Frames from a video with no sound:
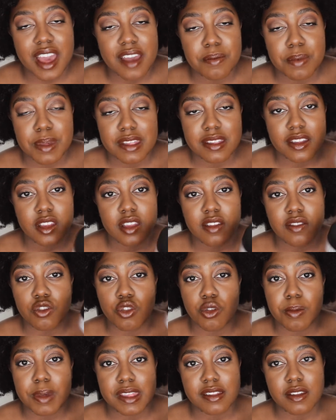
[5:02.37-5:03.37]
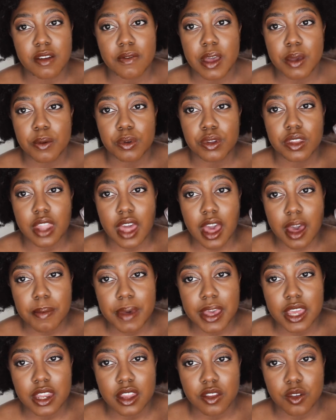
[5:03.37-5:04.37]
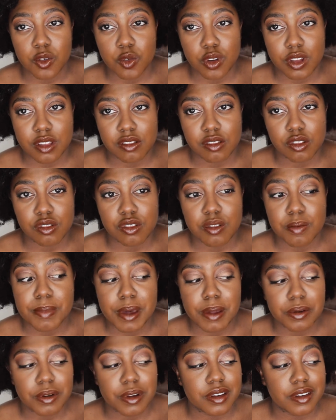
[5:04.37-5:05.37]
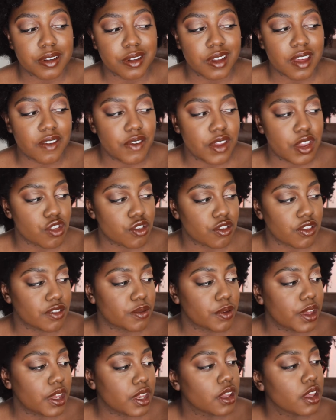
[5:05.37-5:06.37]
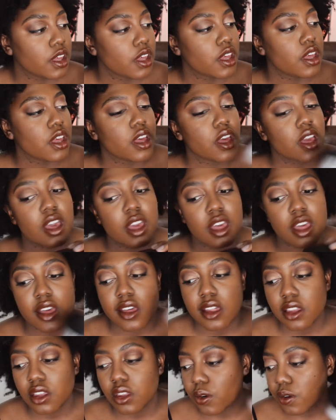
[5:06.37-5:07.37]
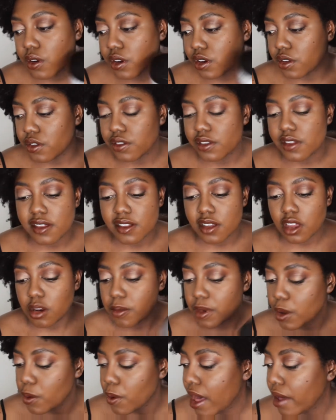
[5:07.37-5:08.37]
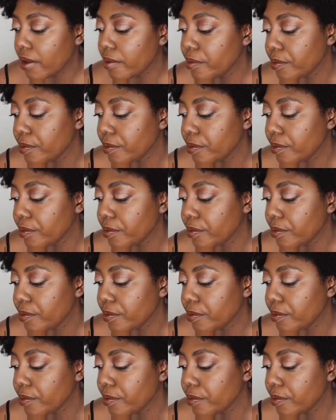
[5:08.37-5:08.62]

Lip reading: I basically told myself I will not buy another translucent powder until I finish this one, and Lord knows it's gonna be a while.